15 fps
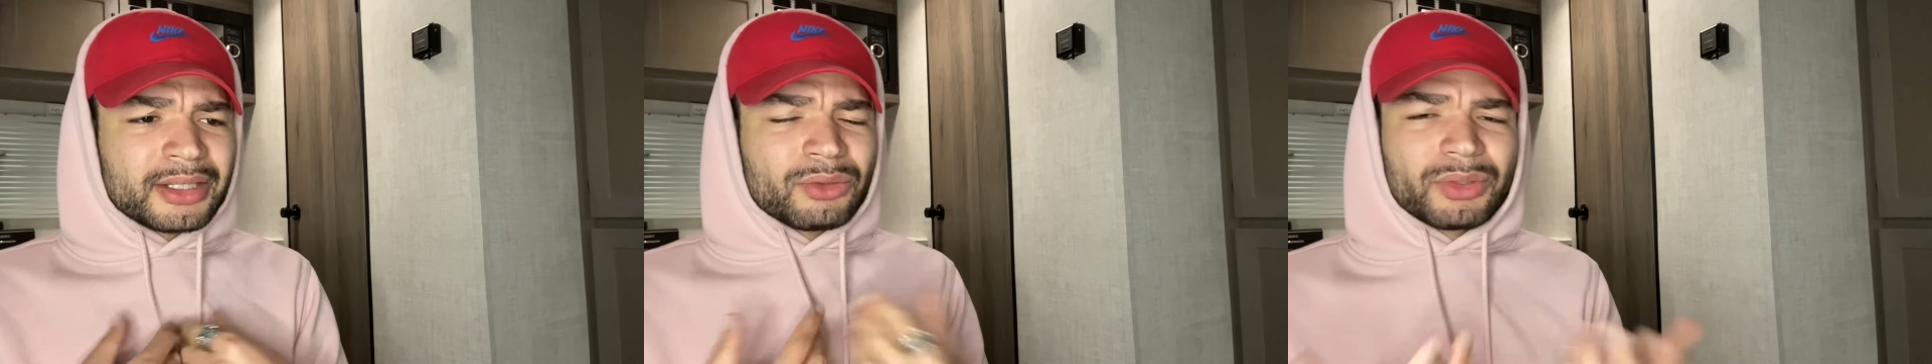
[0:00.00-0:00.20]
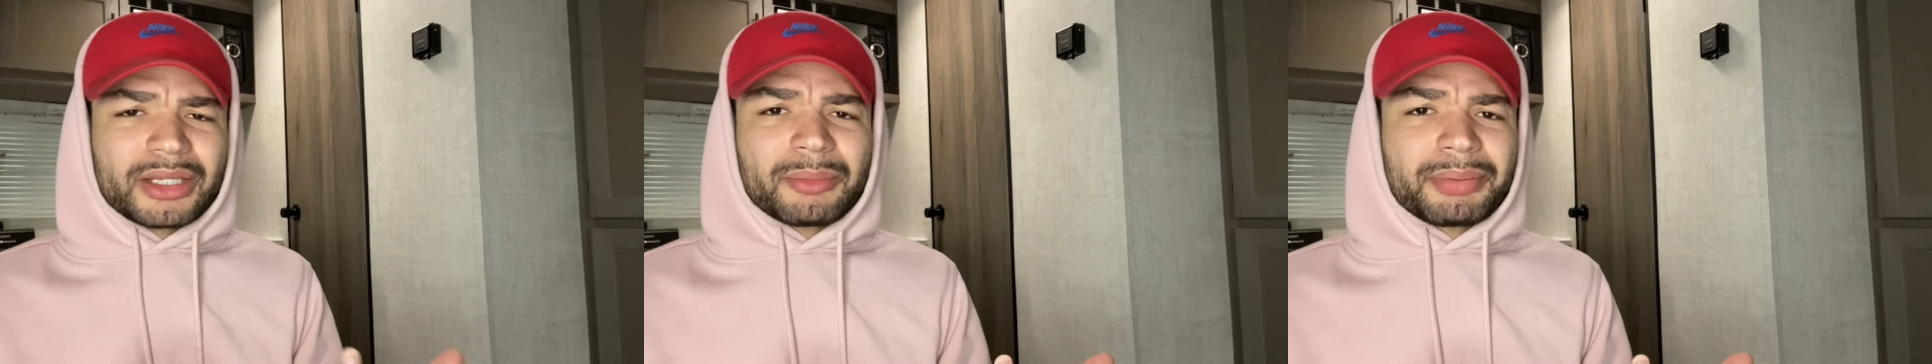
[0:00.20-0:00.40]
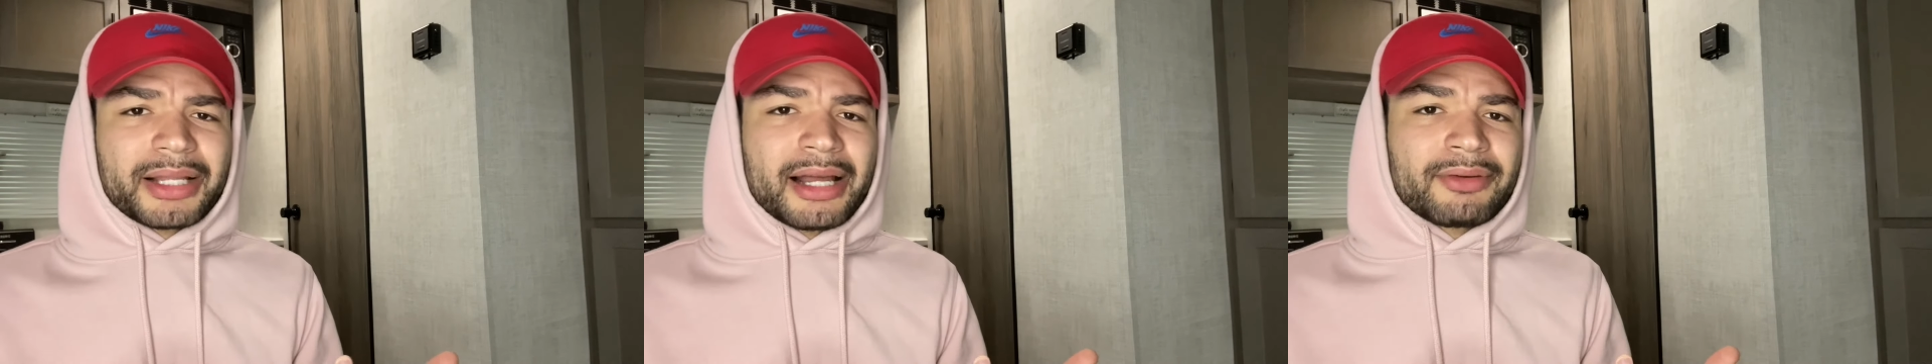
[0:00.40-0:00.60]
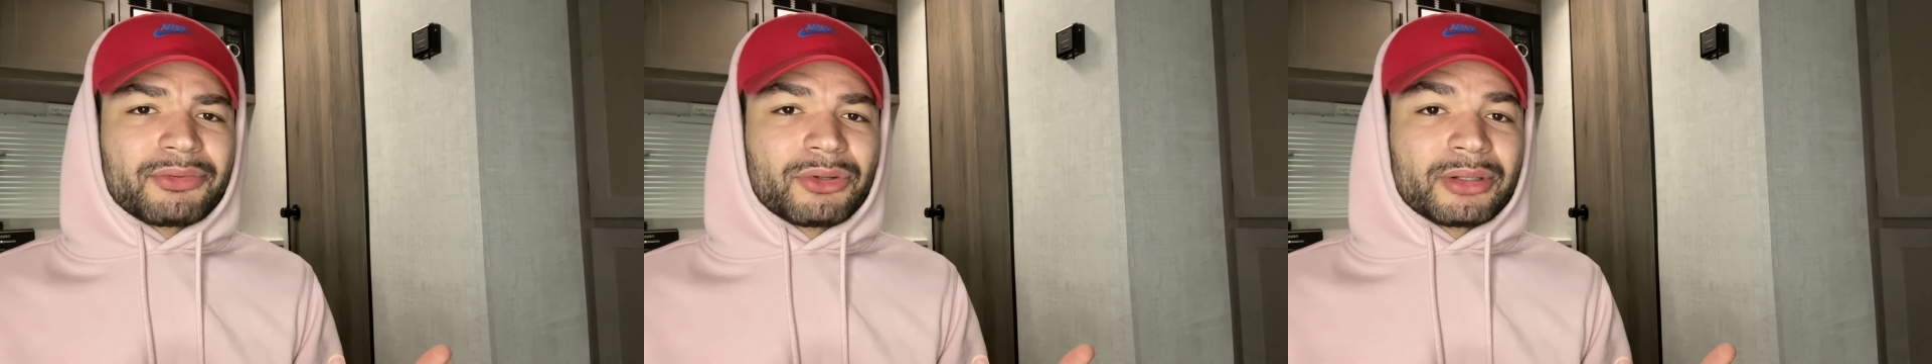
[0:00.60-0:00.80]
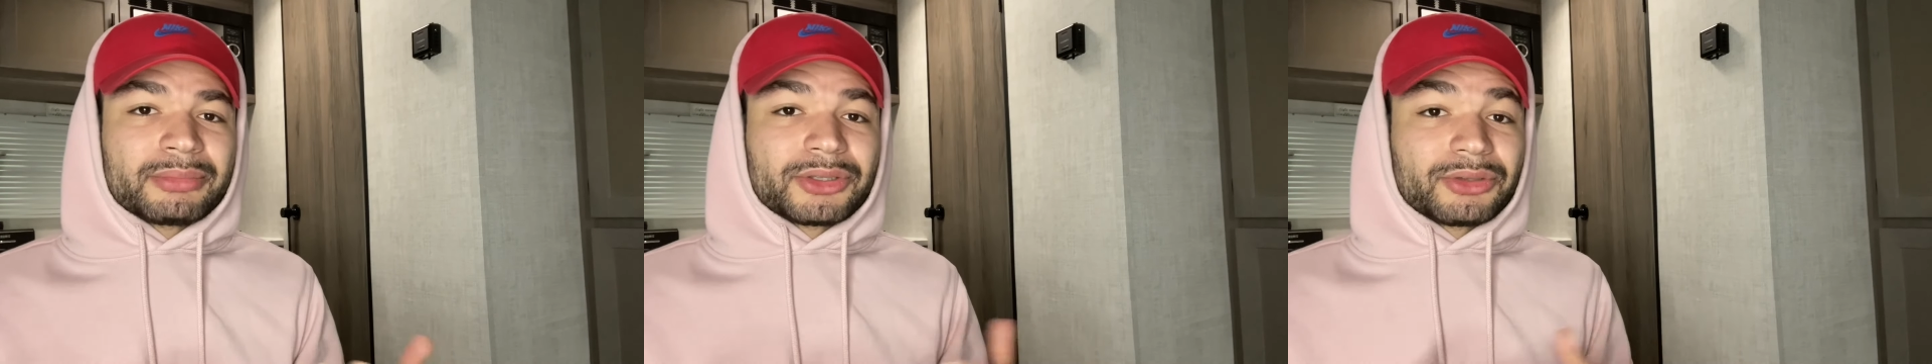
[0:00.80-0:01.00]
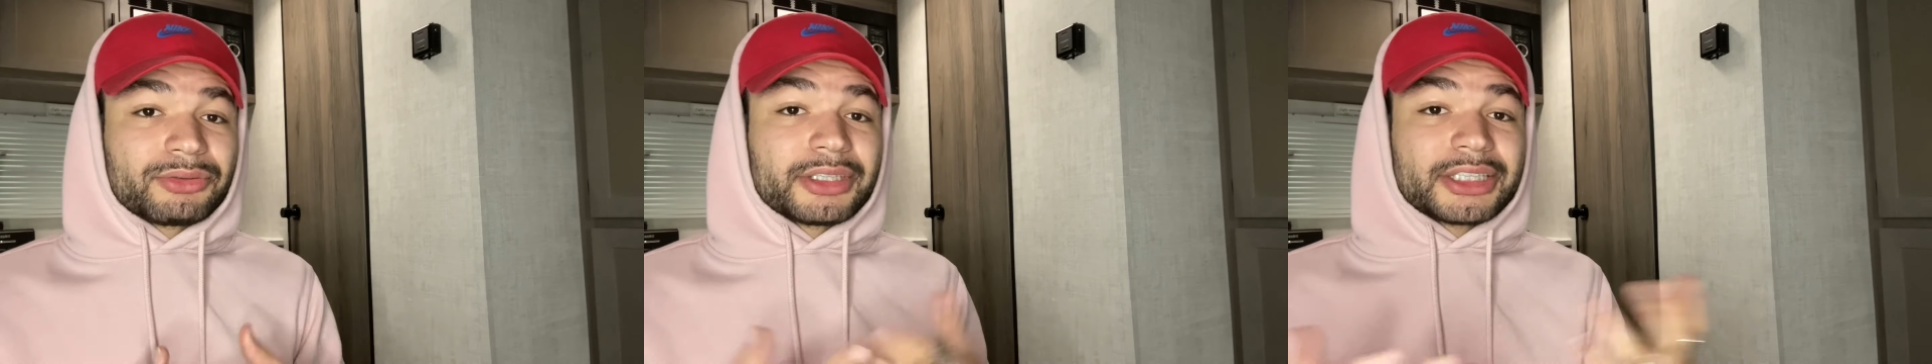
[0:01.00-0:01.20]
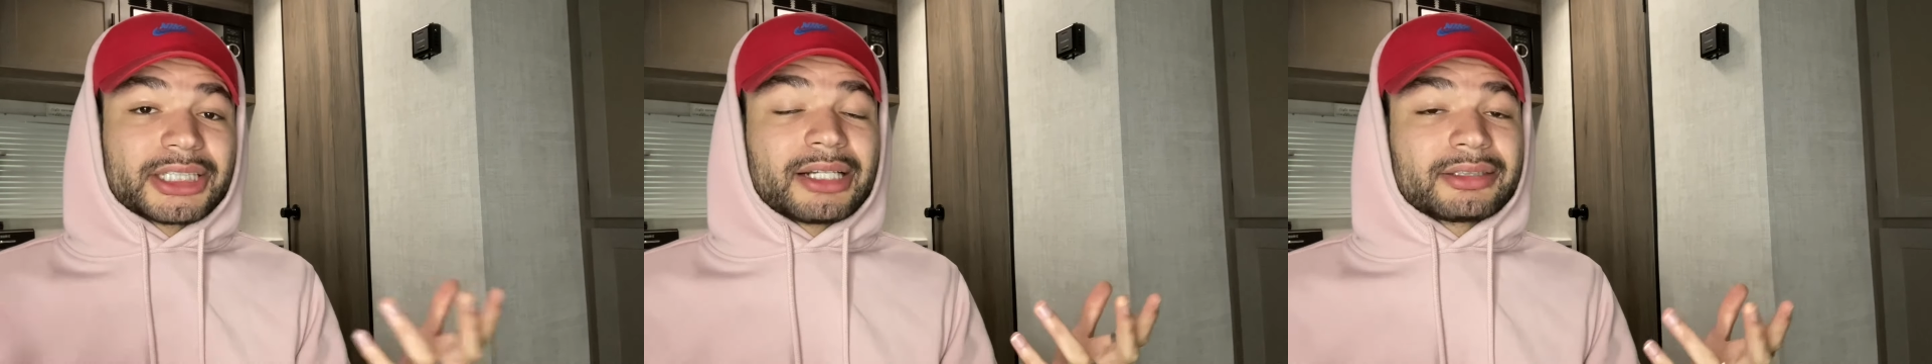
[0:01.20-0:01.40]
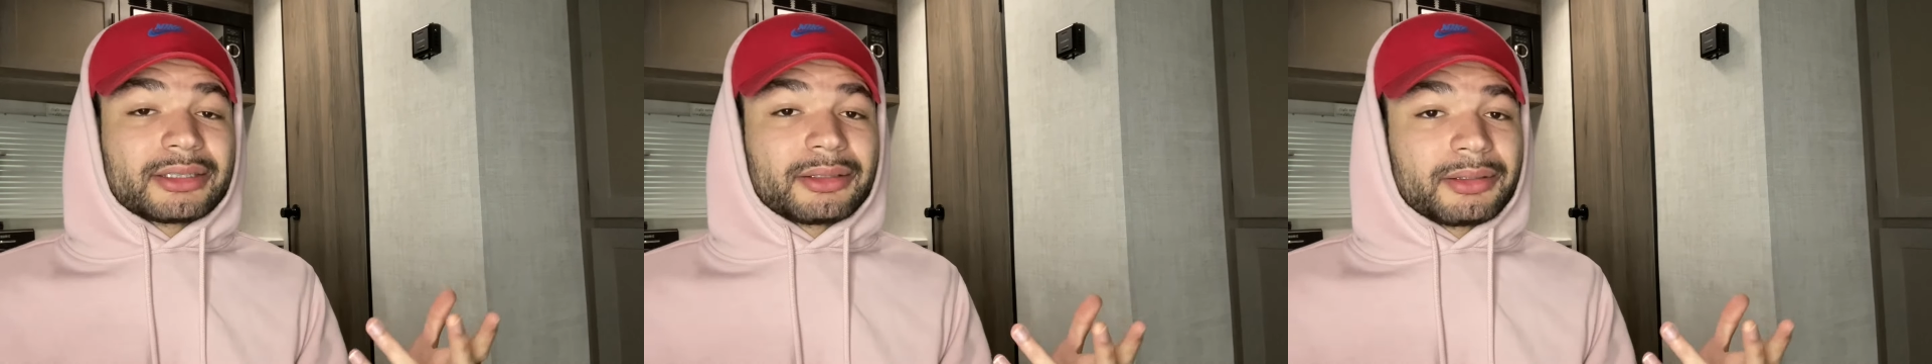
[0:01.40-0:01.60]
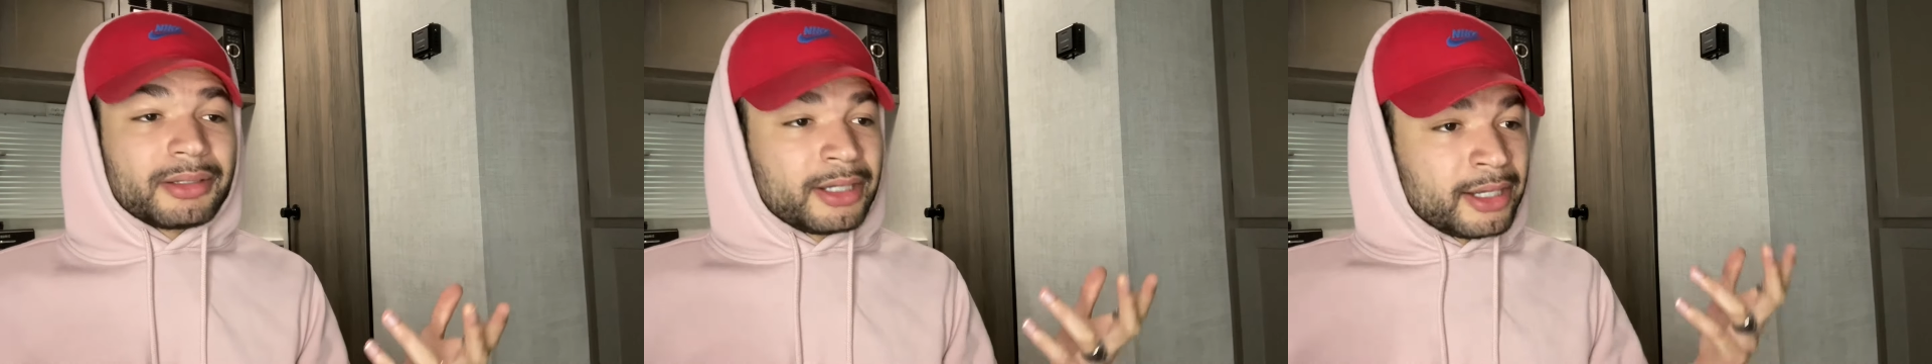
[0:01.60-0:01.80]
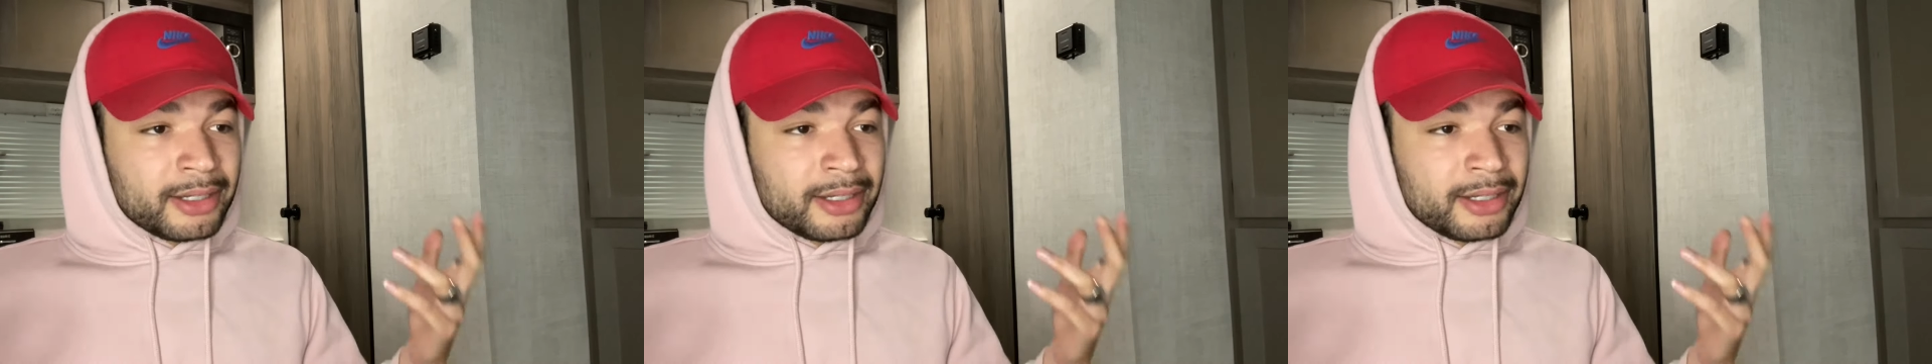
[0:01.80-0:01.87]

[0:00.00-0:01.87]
with the platform to reach out to a